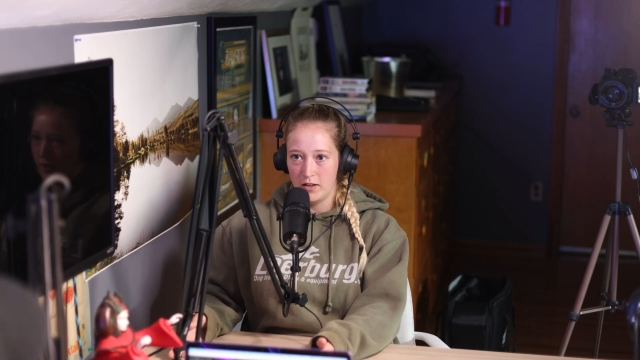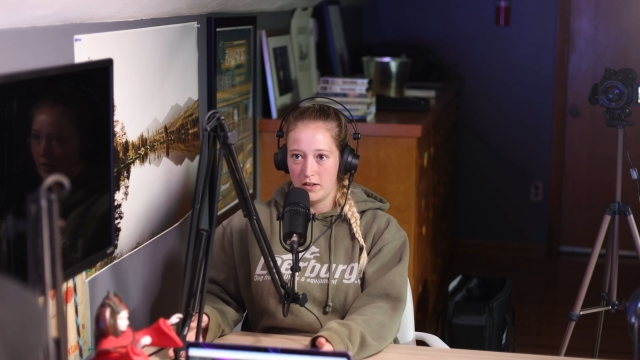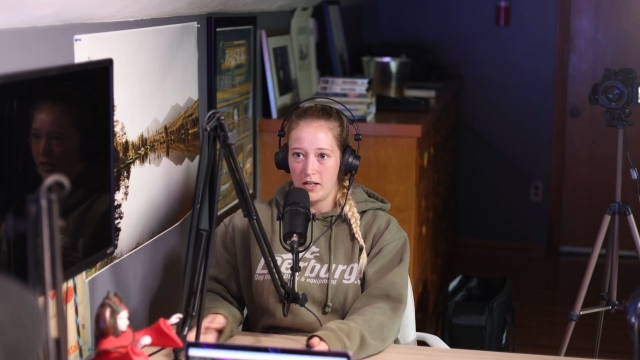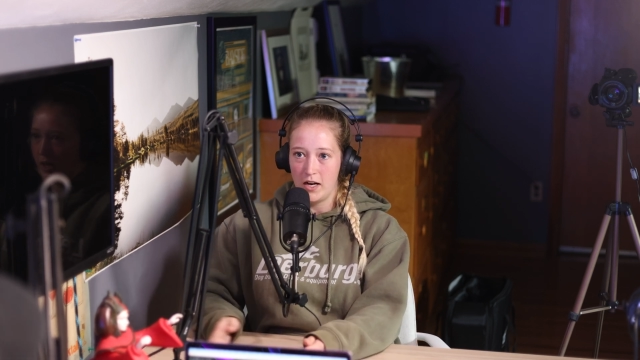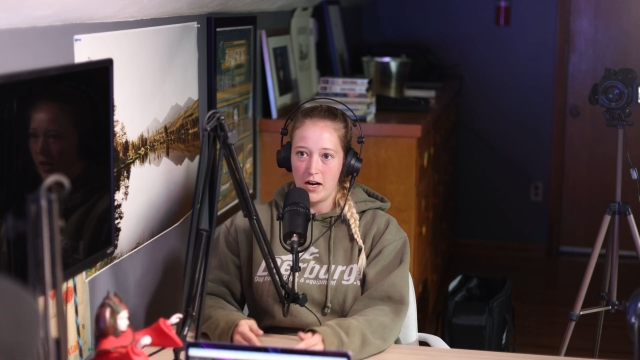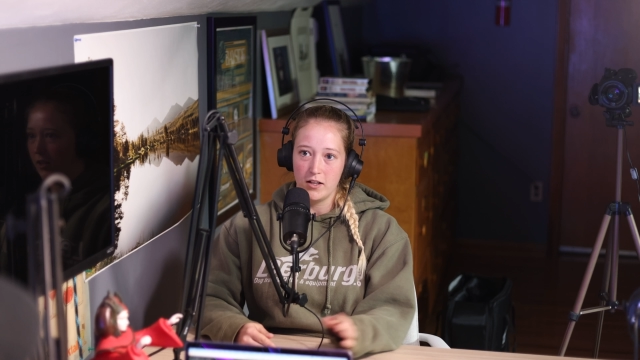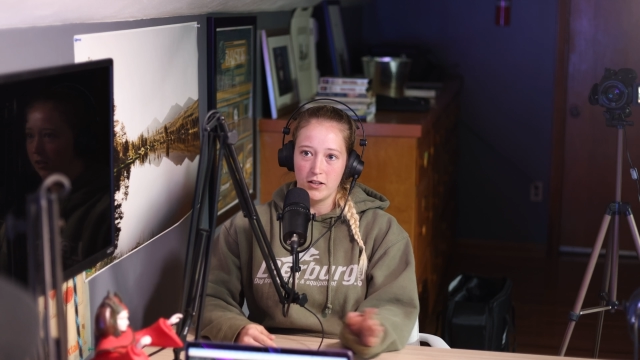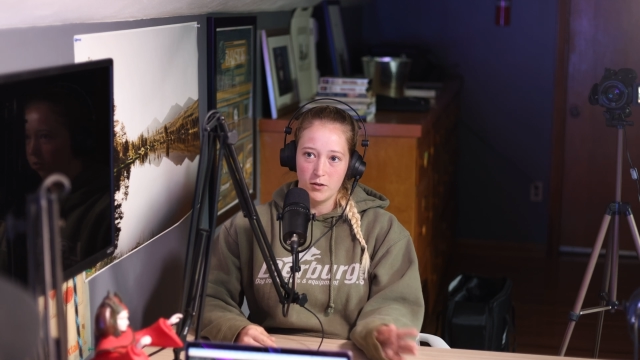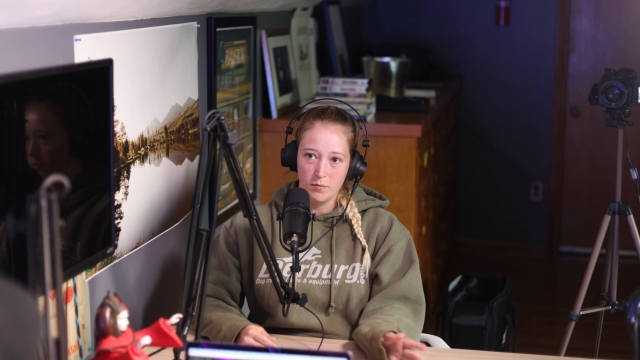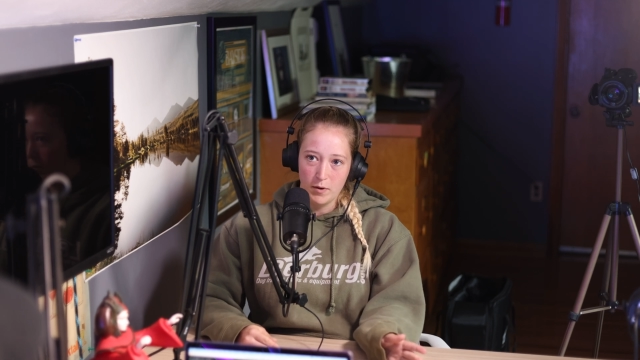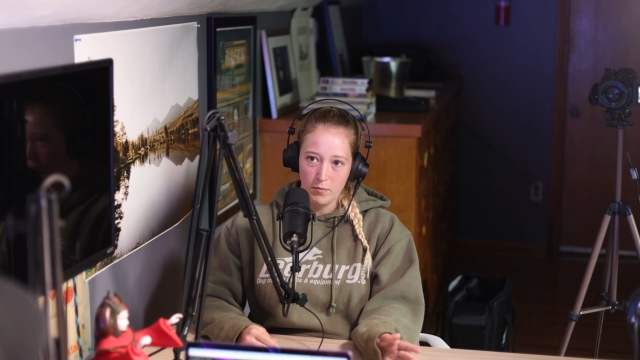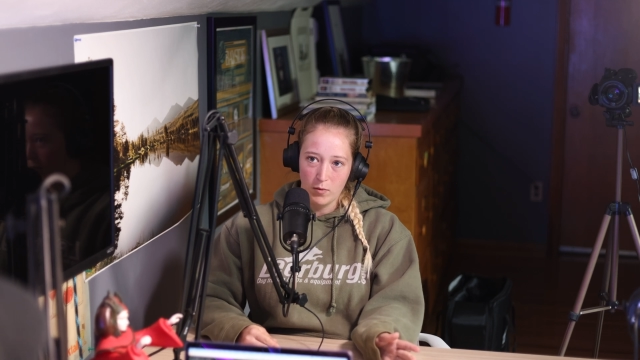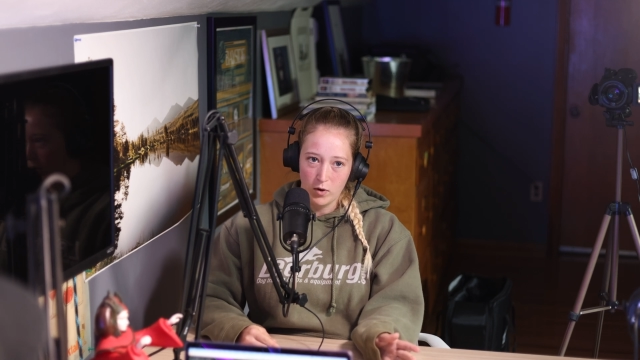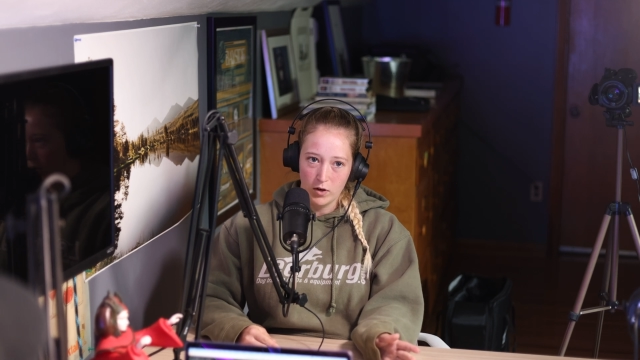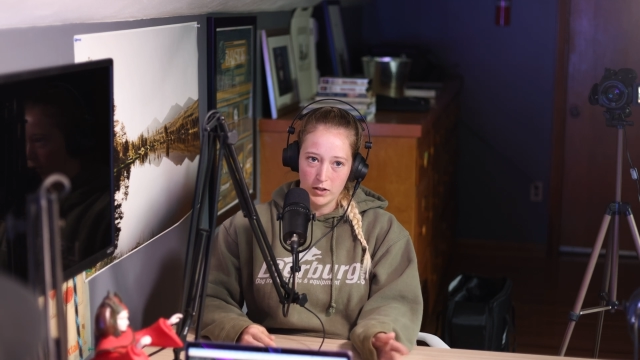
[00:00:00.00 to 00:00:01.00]
Then add a little bit
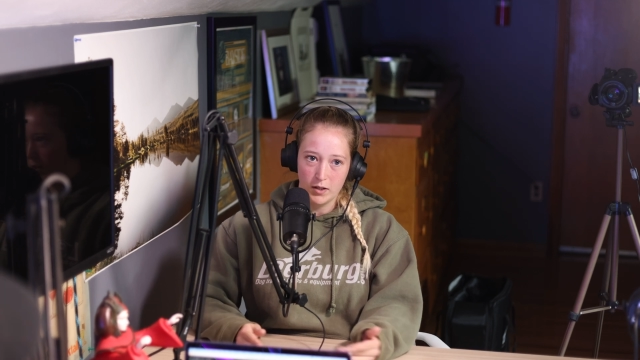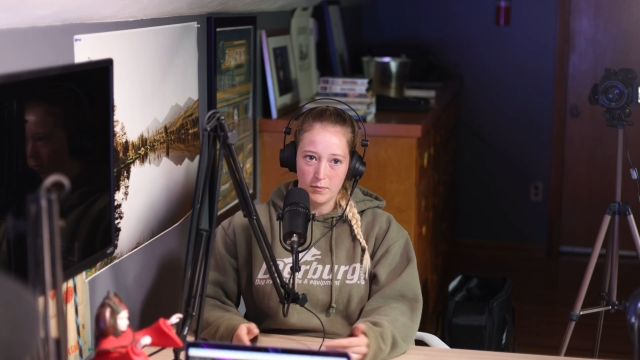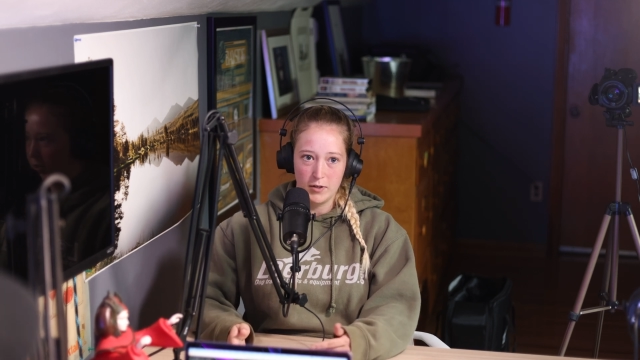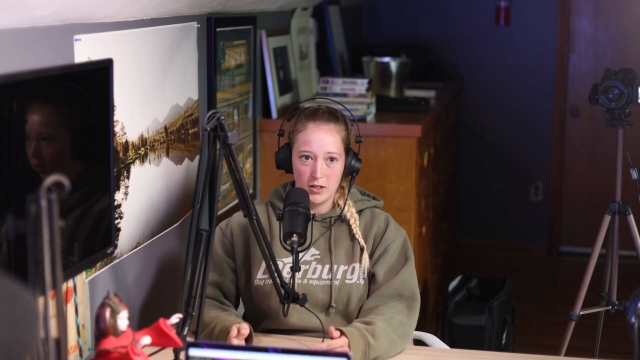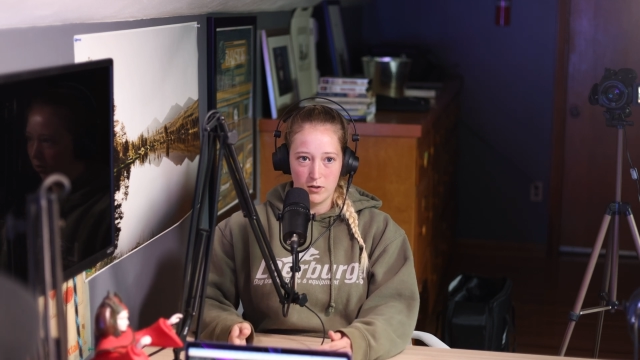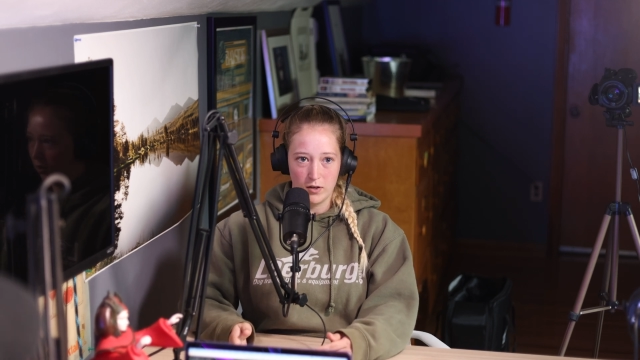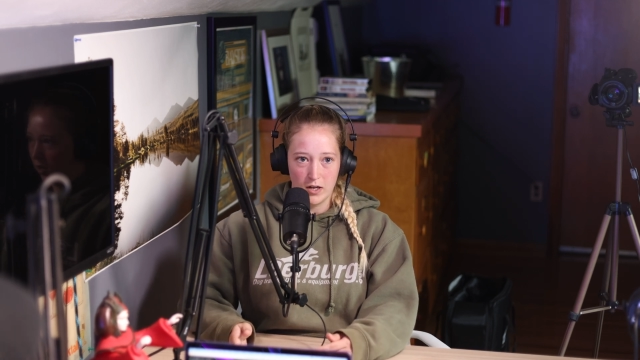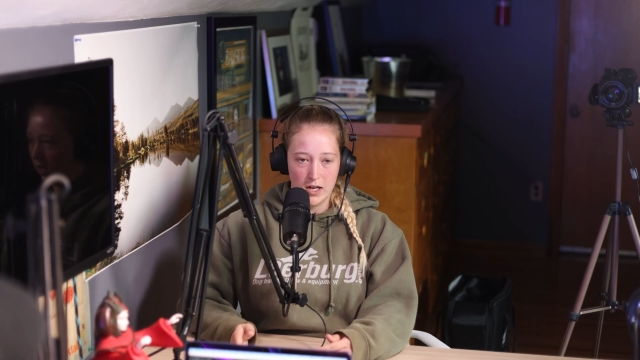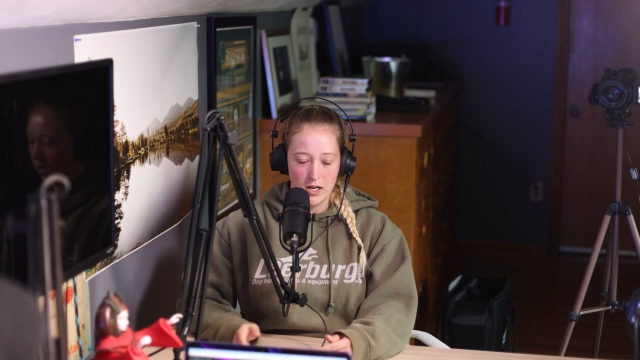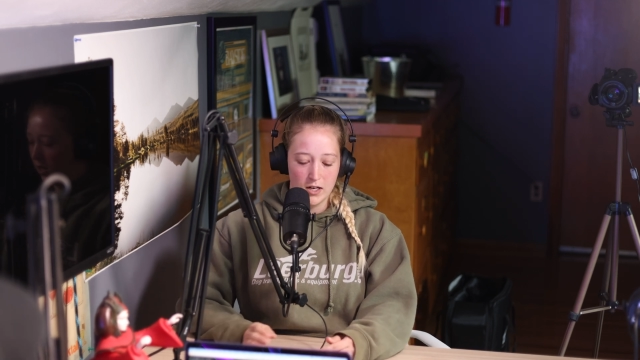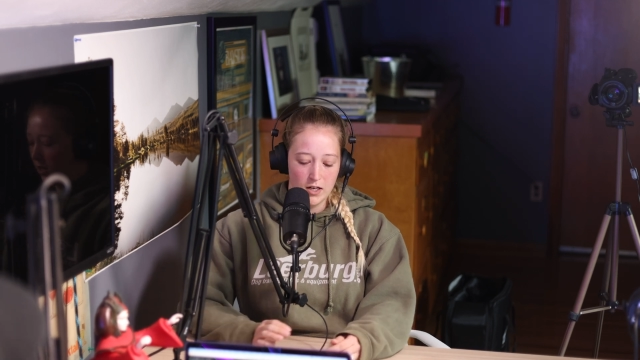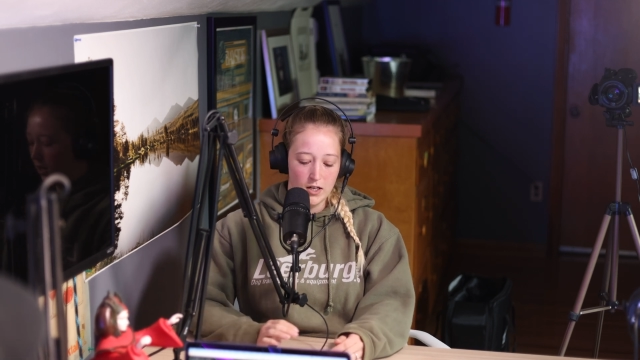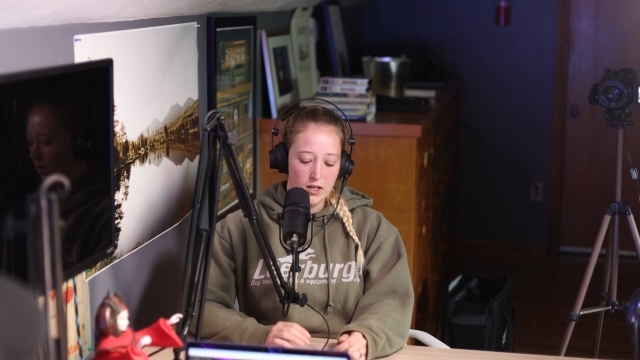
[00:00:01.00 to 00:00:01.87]
more. Let me do it.